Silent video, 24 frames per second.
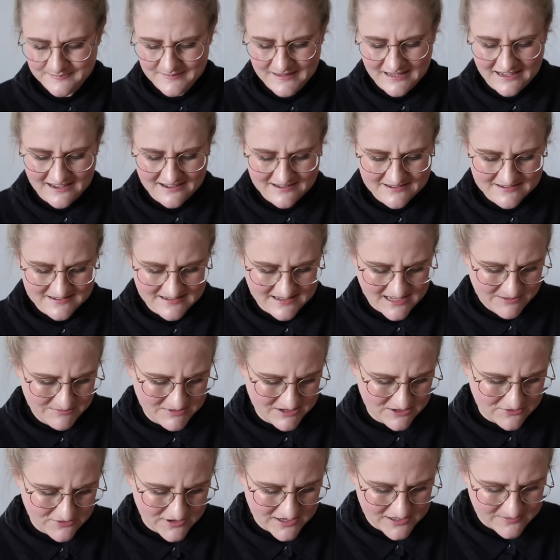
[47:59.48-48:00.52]
yeah, I'm
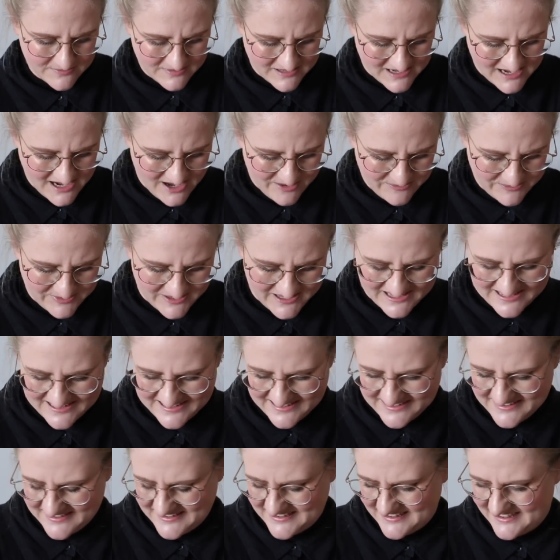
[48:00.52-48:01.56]
incredibly
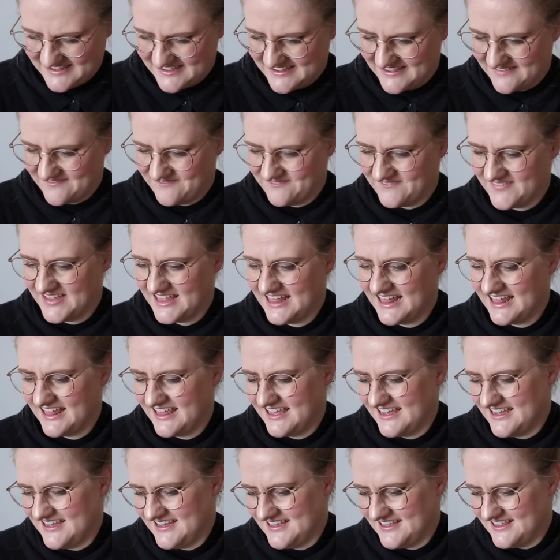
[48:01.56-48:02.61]
happy
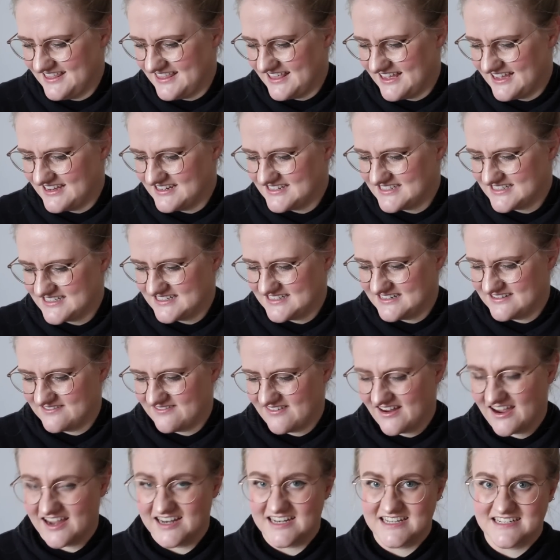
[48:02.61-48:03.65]
that
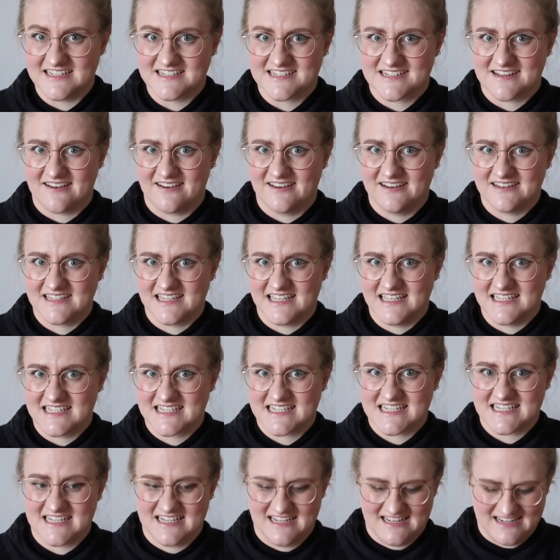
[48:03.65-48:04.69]
Riley designed
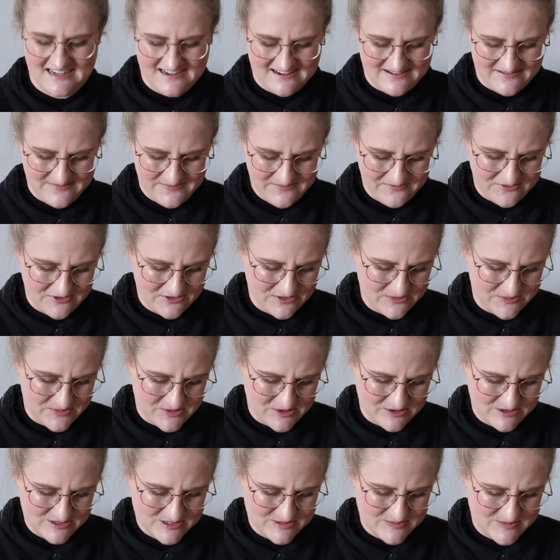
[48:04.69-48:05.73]
these for the
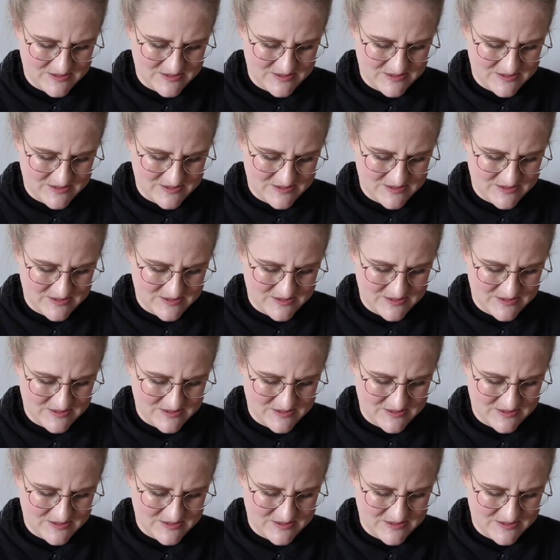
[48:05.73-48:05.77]
box,